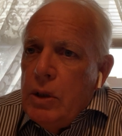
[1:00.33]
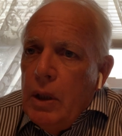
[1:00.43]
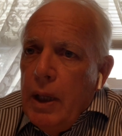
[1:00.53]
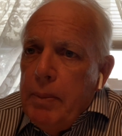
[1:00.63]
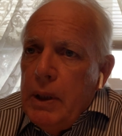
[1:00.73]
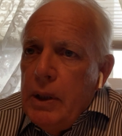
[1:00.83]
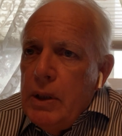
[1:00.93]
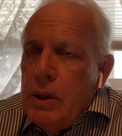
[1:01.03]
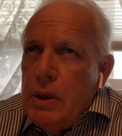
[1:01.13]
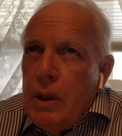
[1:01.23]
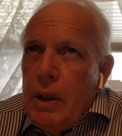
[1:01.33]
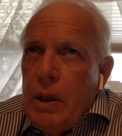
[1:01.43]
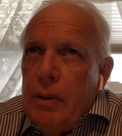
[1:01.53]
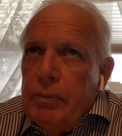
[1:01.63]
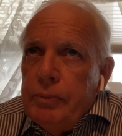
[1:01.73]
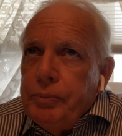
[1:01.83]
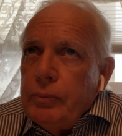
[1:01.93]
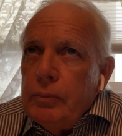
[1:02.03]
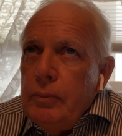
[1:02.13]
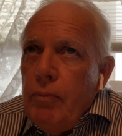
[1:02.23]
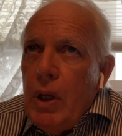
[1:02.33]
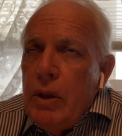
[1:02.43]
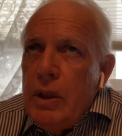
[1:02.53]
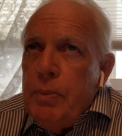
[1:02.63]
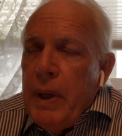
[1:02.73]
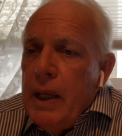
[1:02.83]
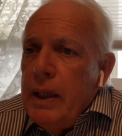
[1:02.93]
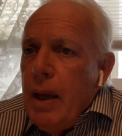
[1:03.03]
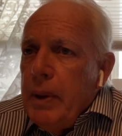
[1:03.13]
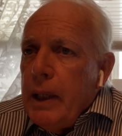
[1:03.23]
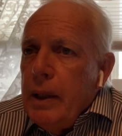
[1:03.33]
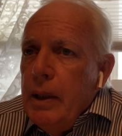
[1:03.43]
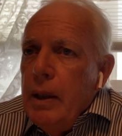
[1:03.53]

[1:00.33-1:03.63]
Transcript: dilemma, this pandemic